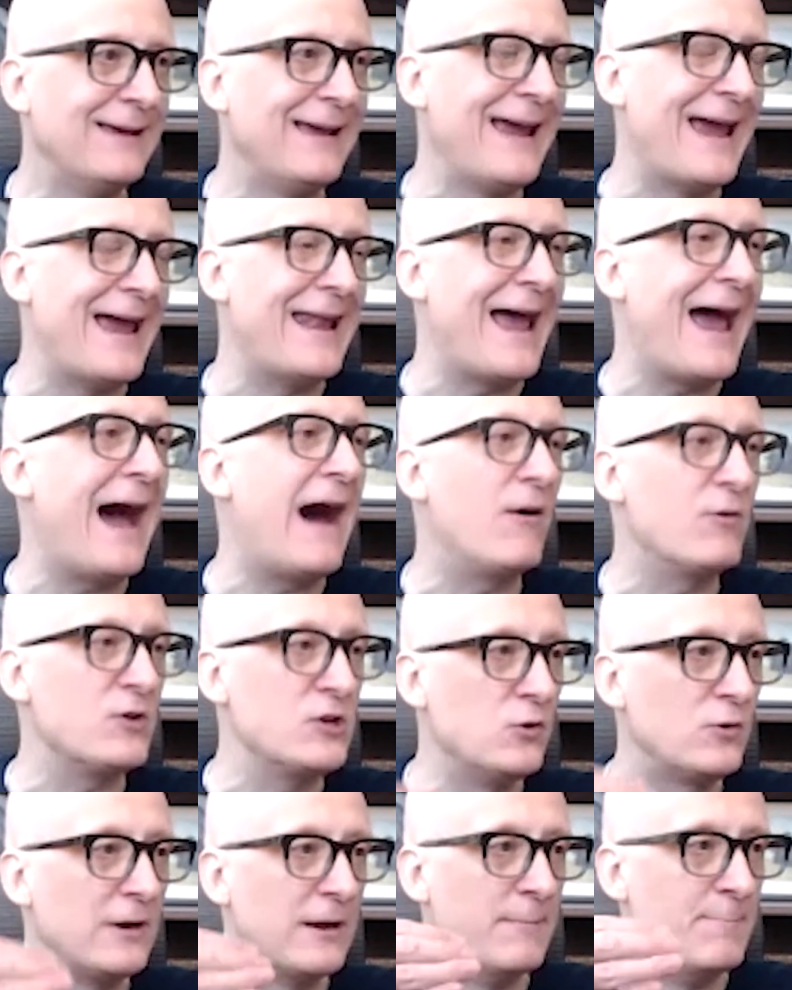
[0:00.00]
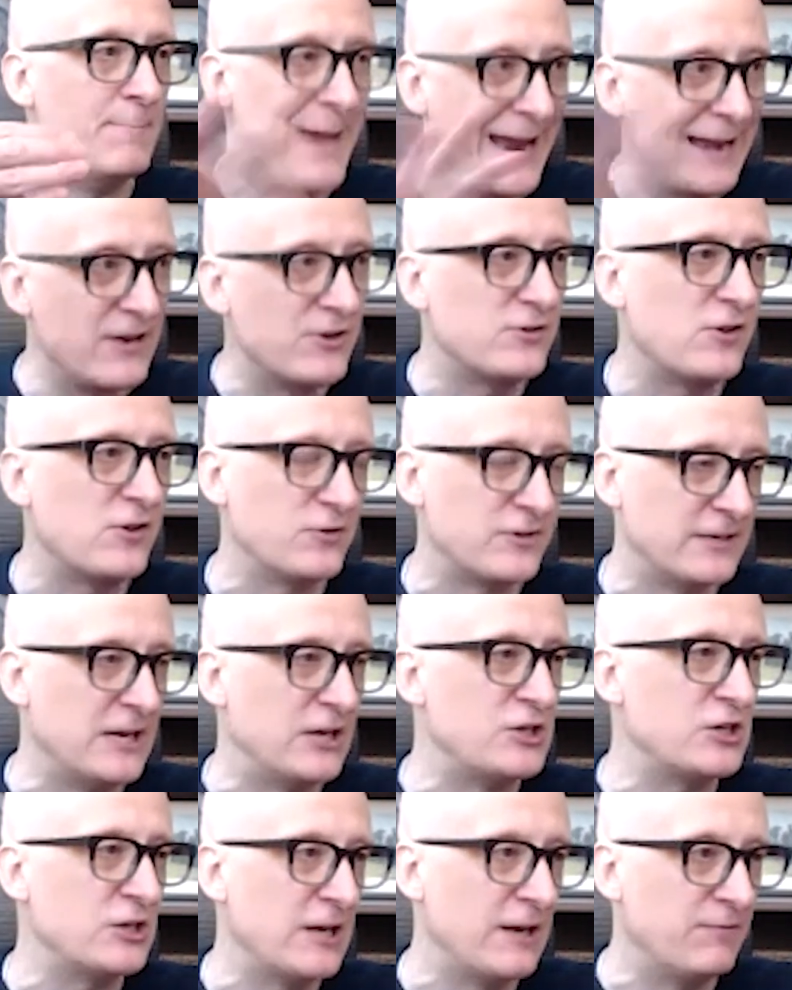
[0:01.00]
and how you can manage those
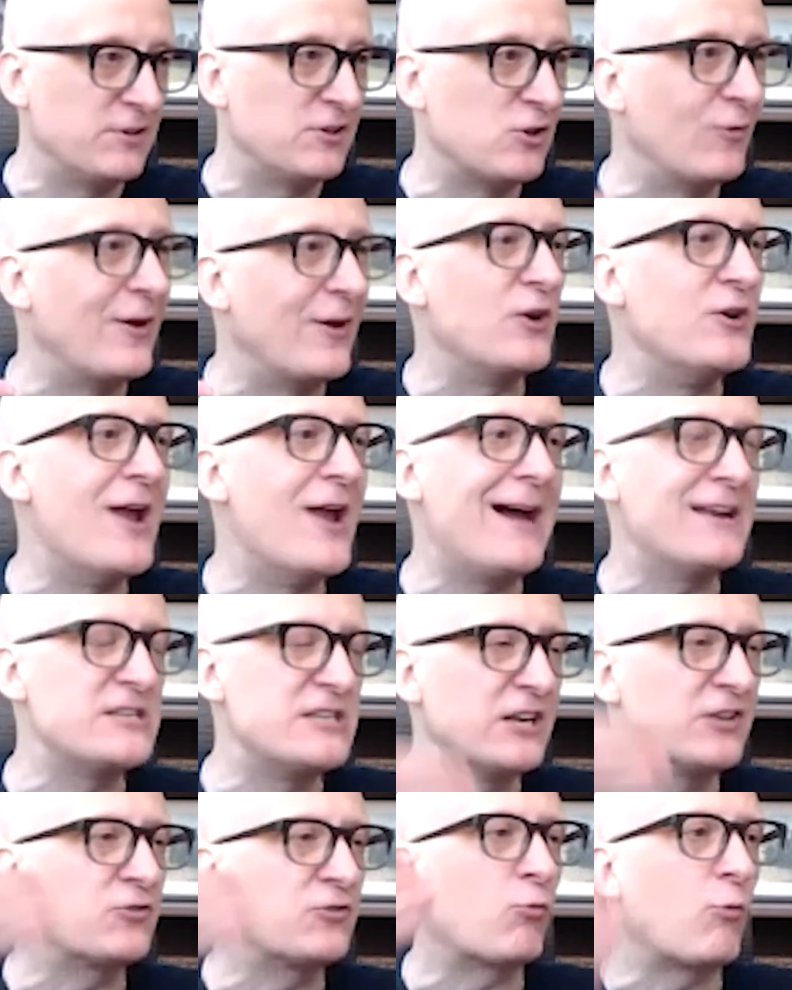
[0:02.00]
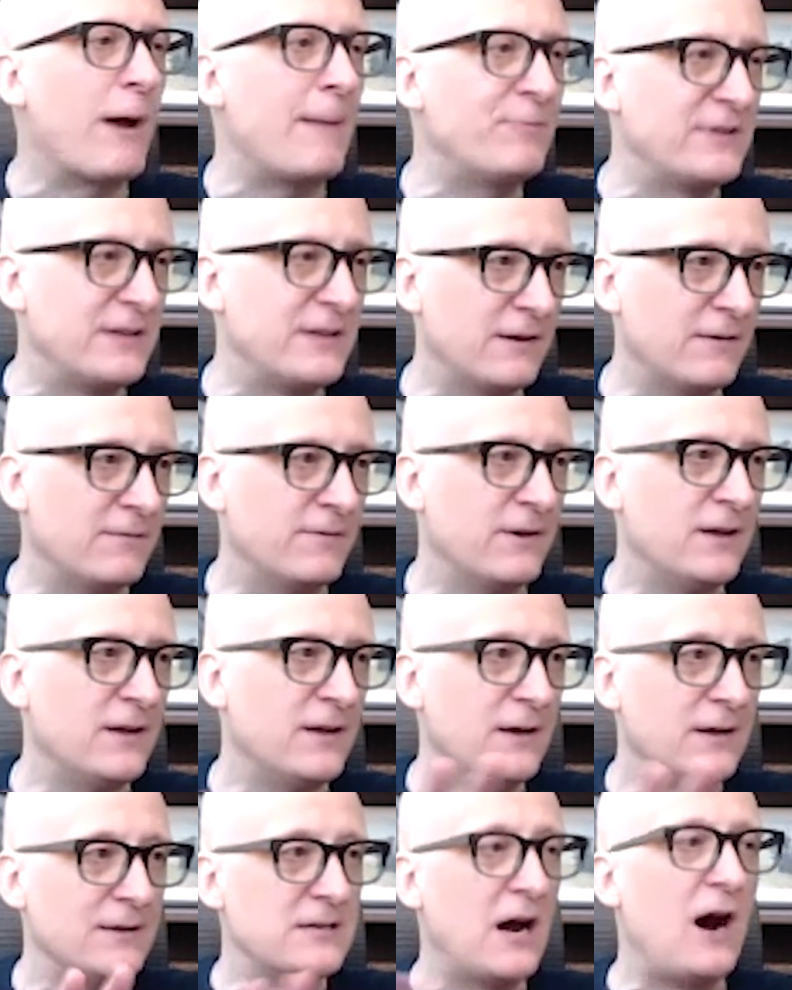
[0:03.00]
initiatives so they're not disruptive
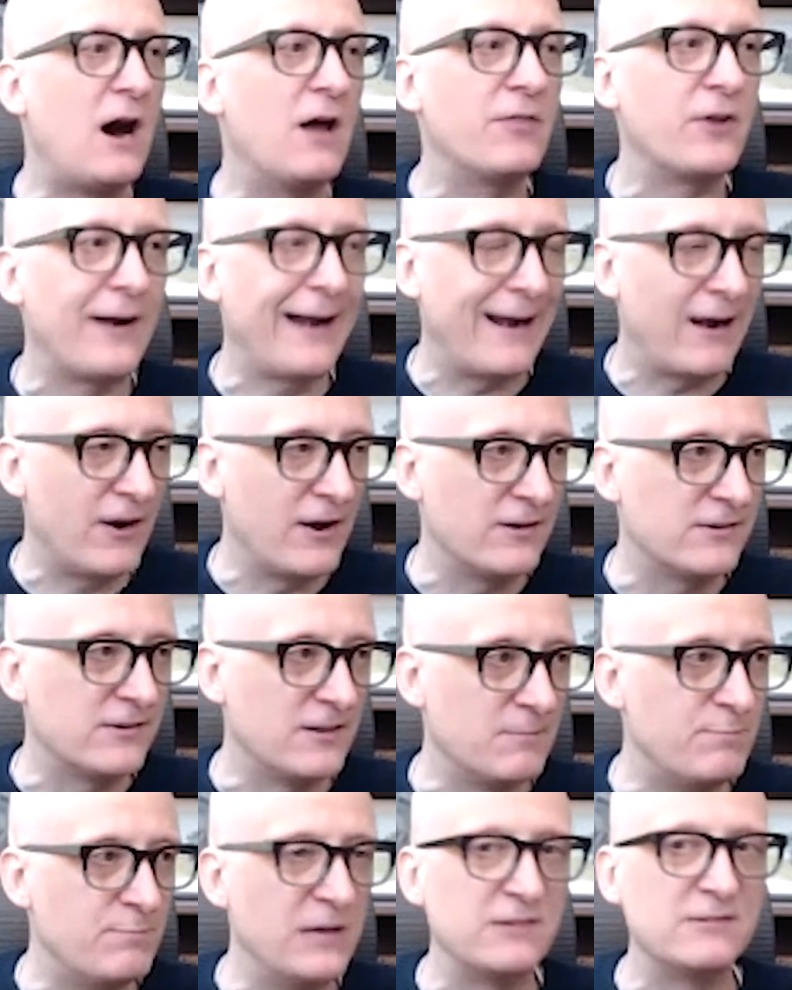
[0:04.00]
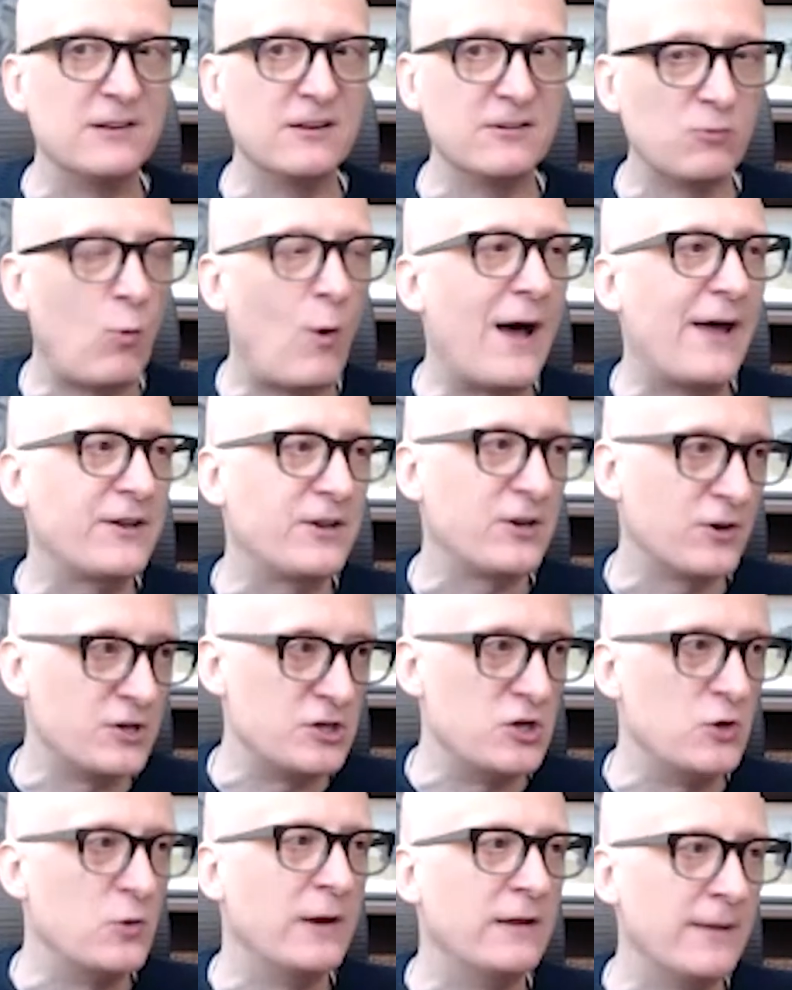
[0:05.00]
to other areas of the business while you're
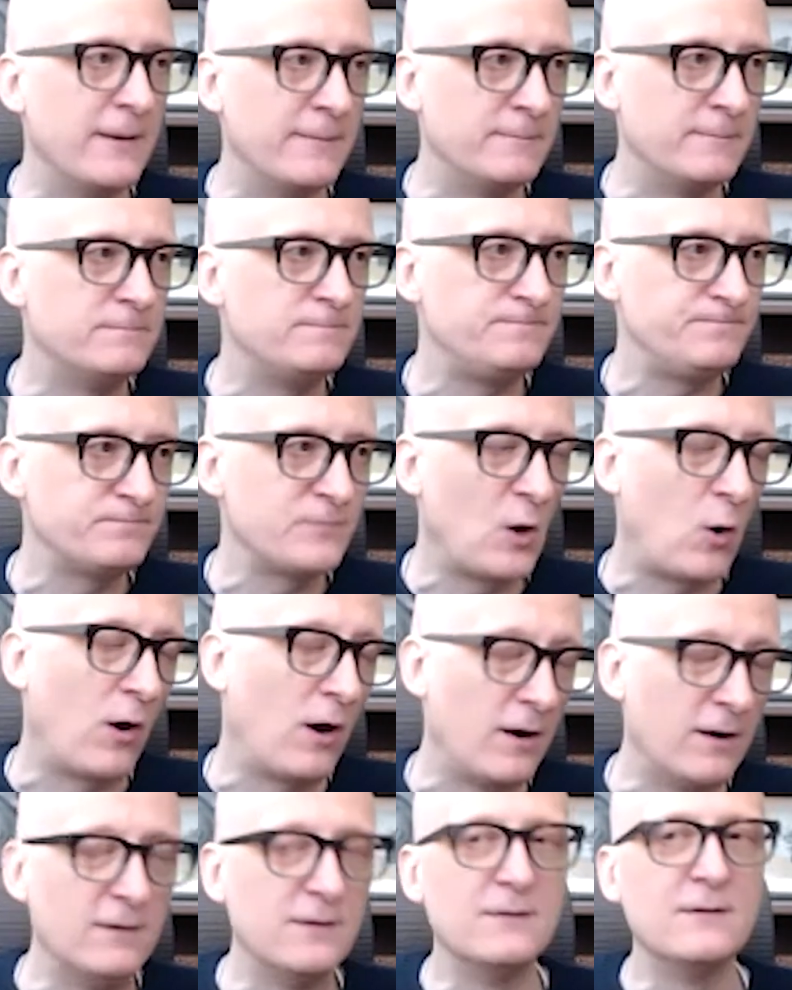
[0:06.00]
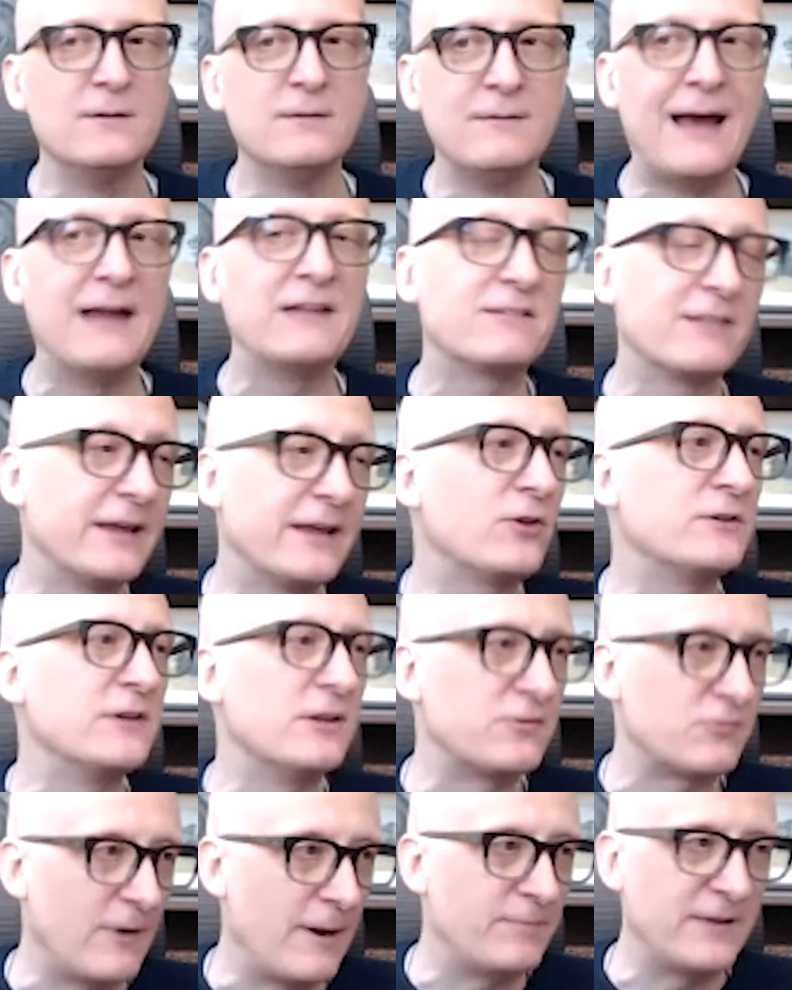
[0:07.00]
doing them, or as little
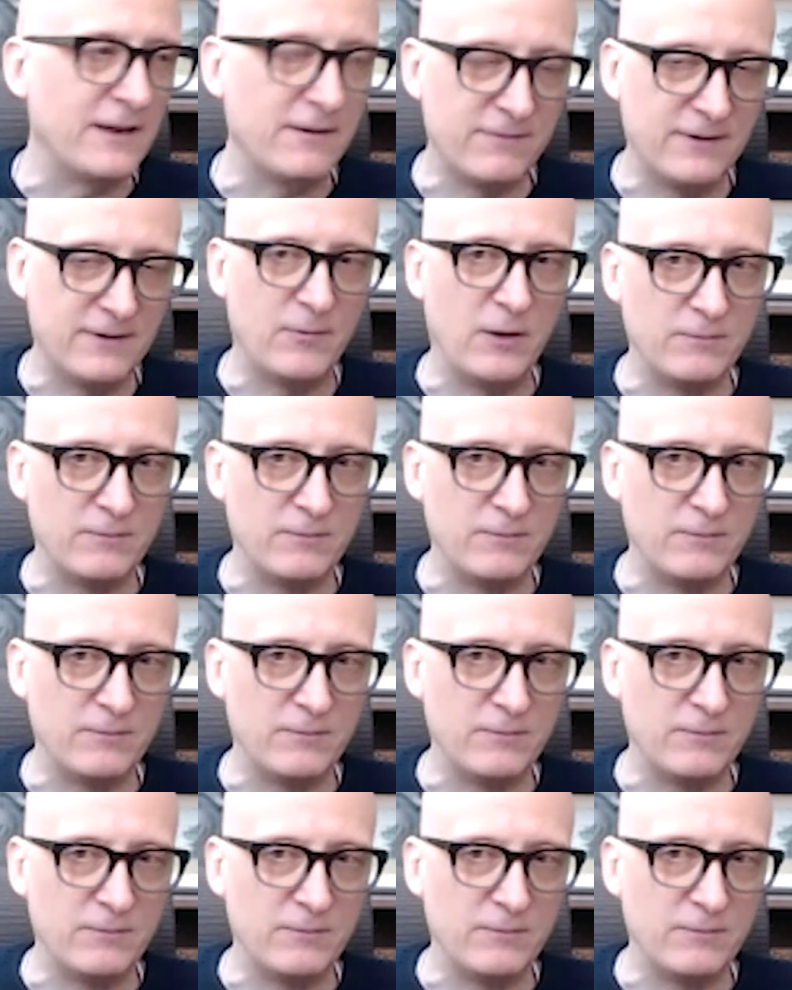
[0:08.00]
disruptive.